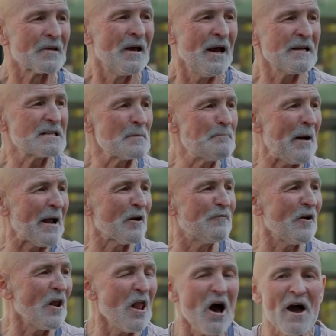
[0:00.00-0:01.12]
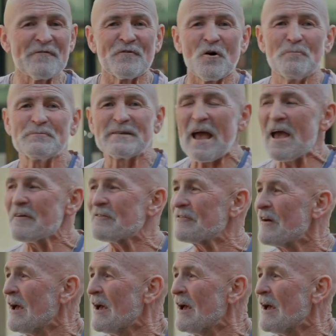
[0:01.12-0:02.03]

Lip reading: It's a battle for life or death.